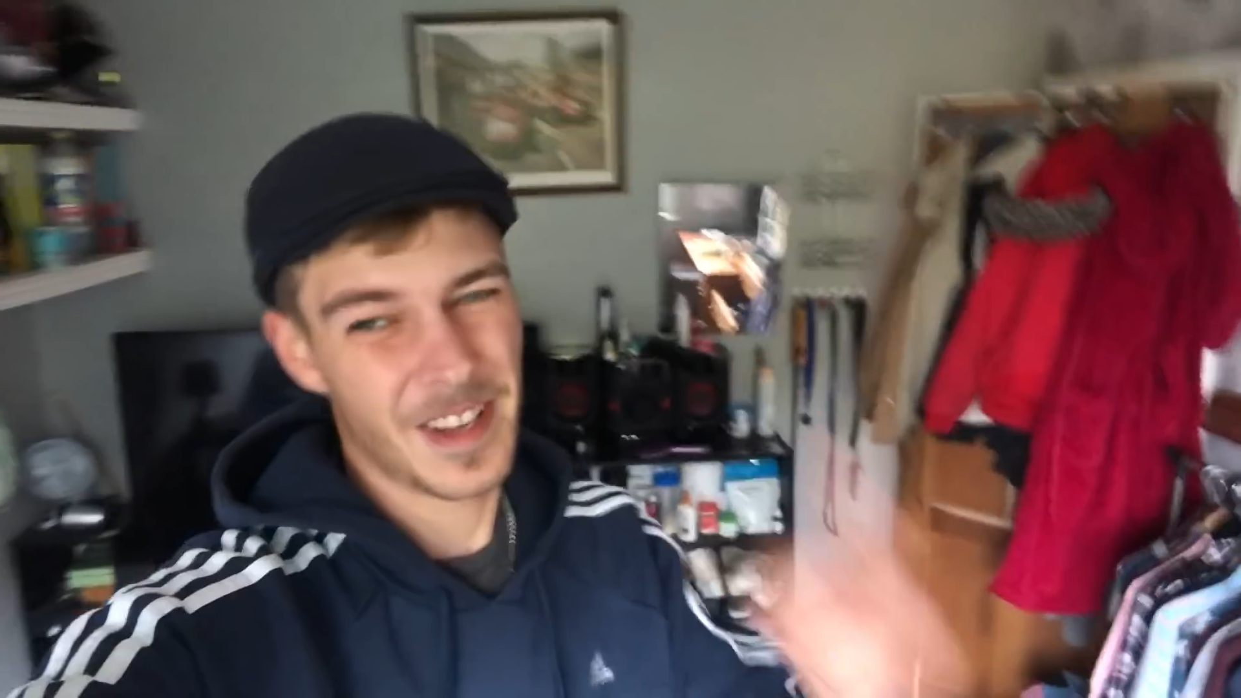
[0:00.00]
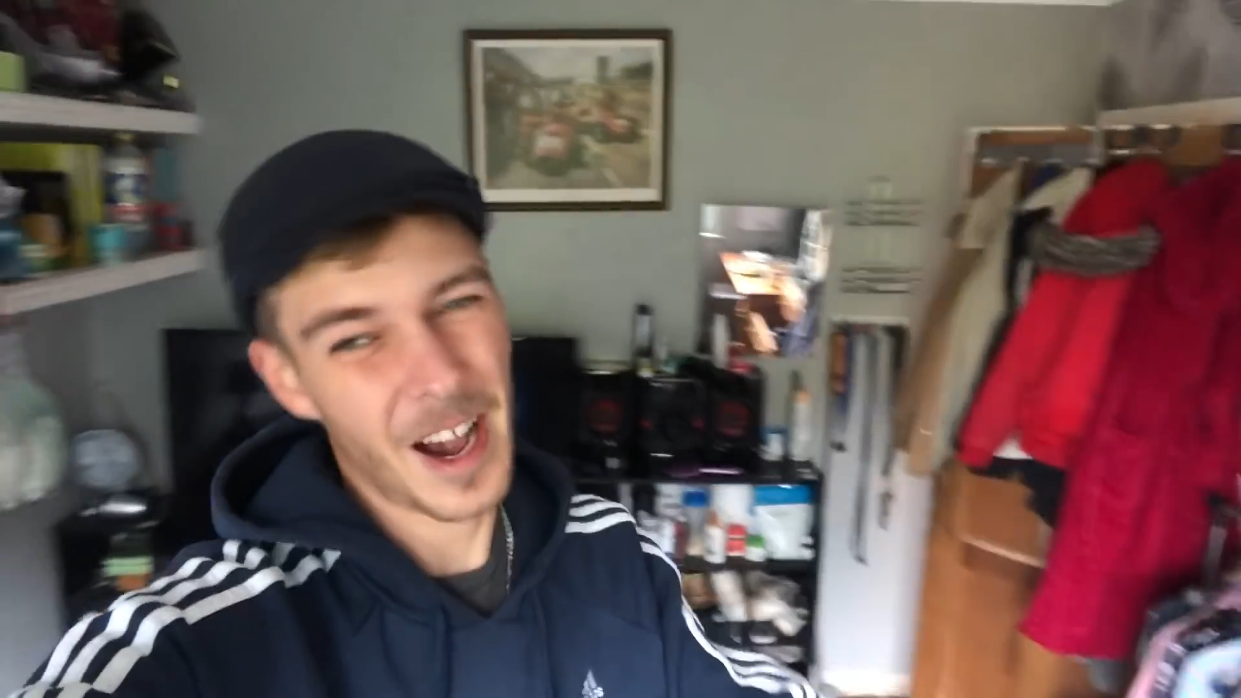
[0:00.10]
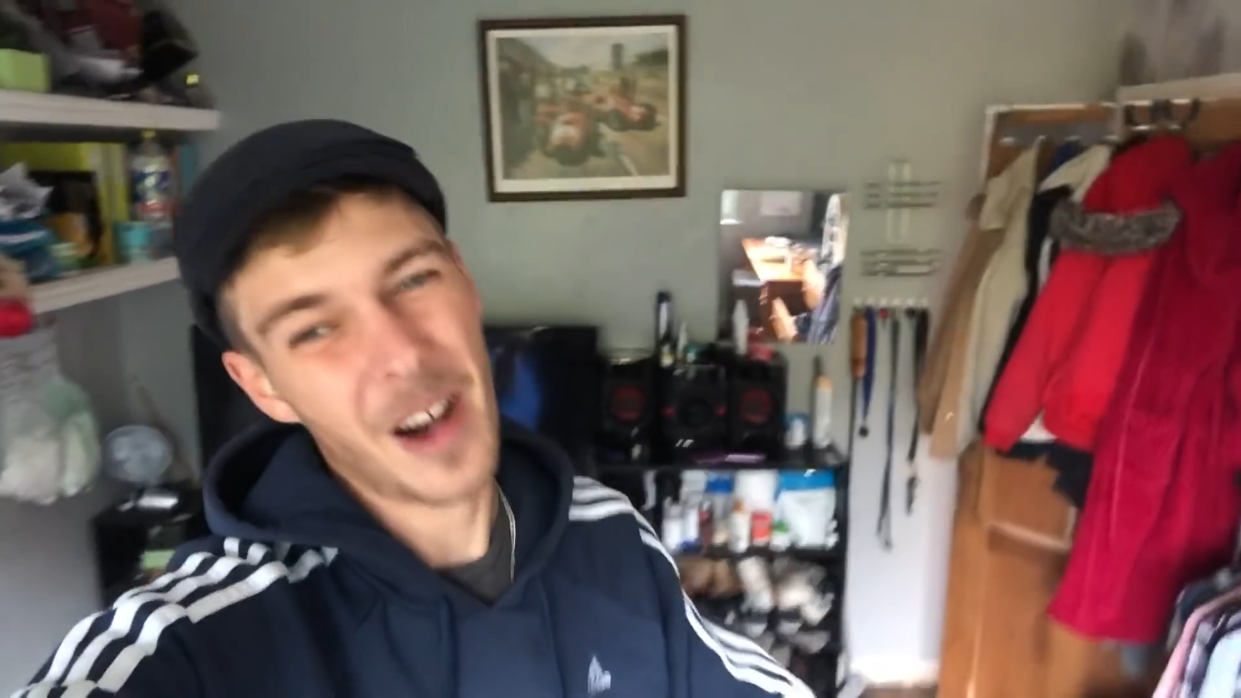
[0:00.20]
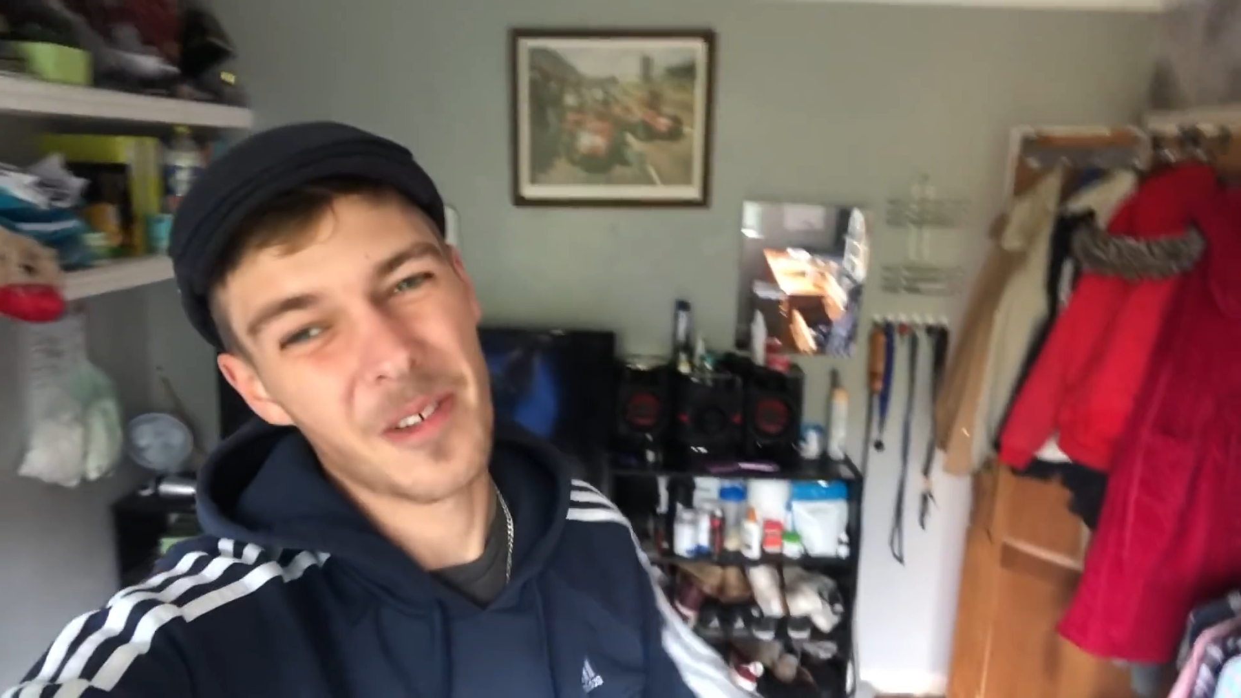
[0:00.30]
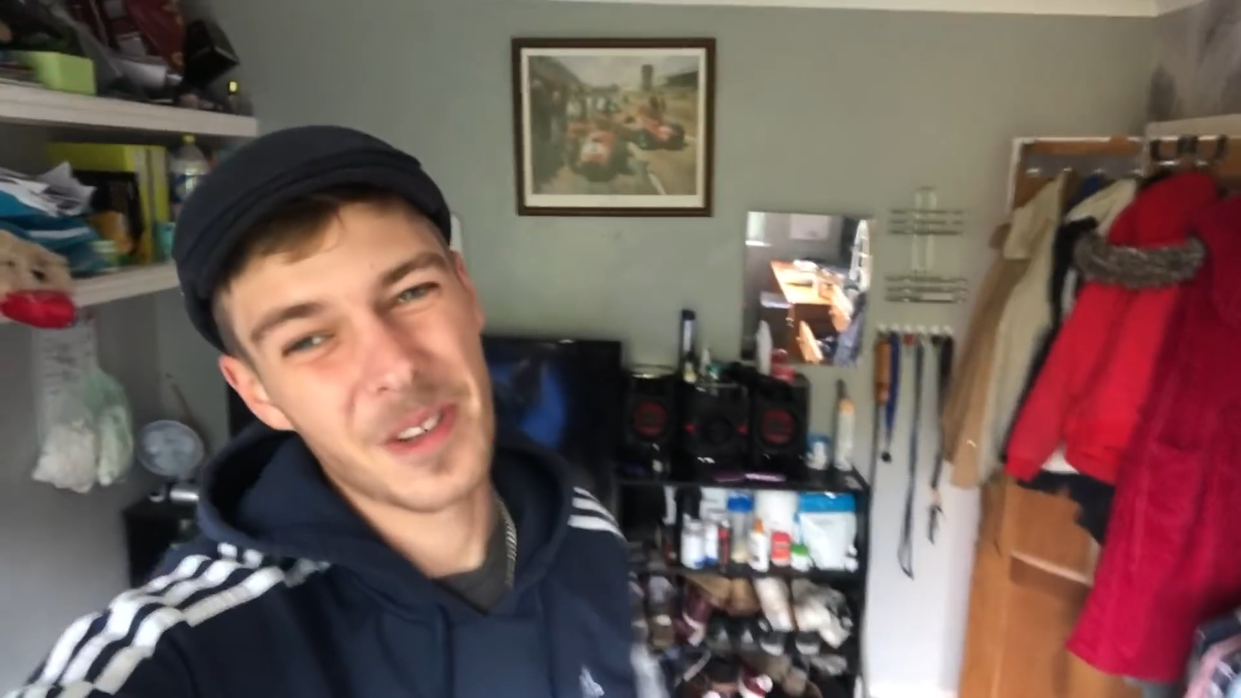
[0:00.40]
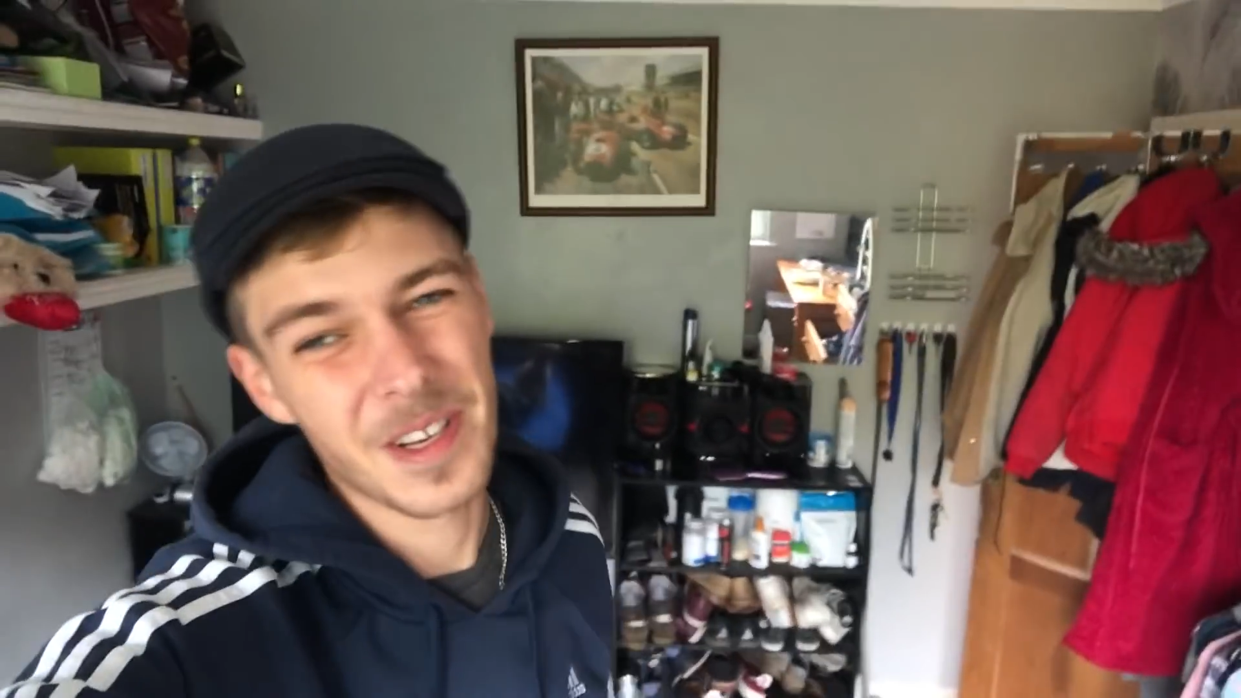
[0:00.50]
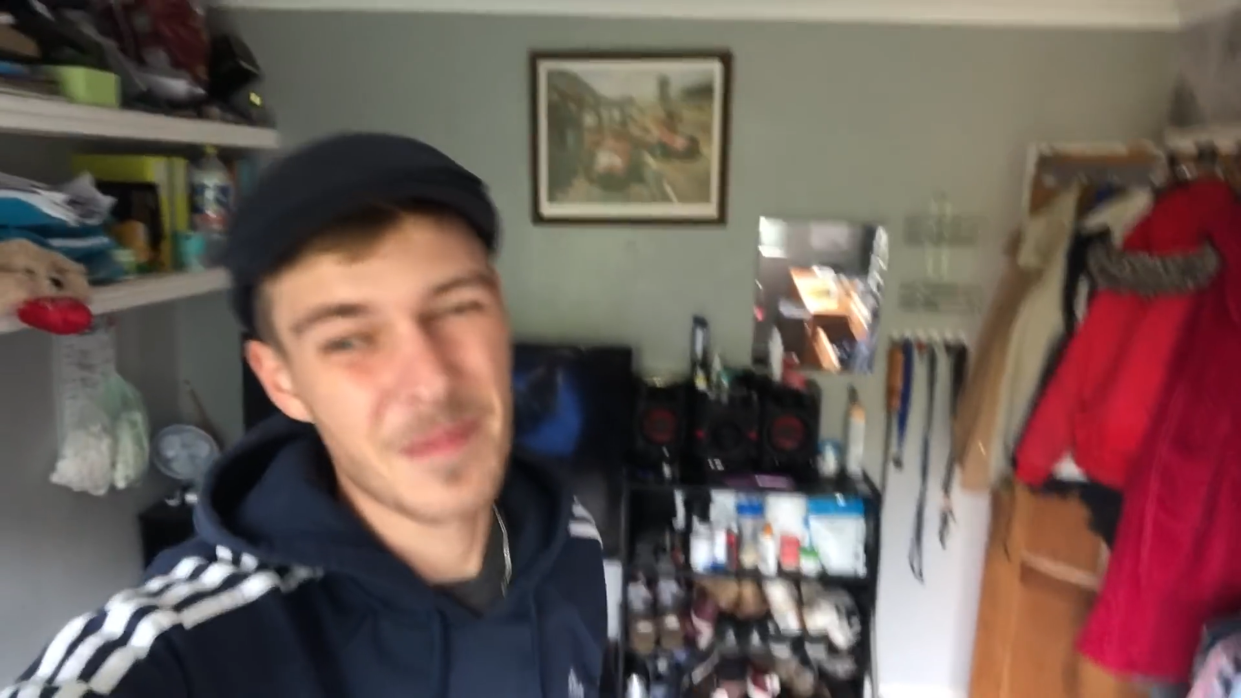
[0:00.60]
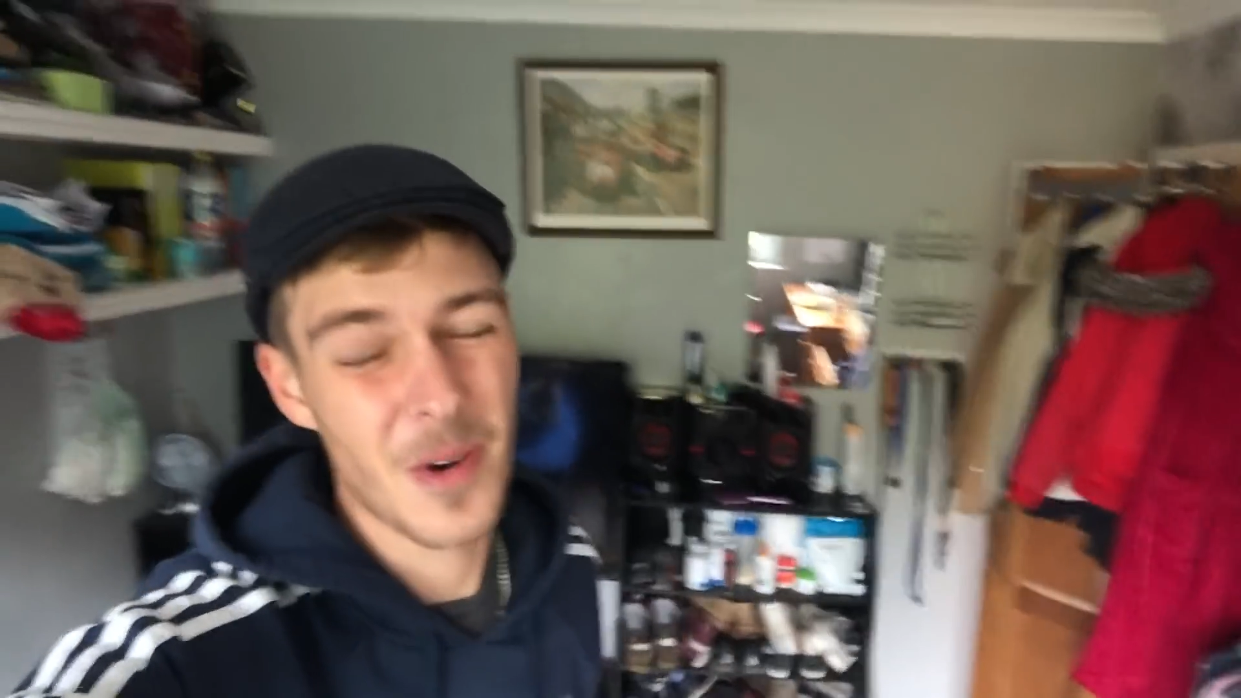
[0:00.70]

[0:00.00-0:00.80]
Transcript: Yo, good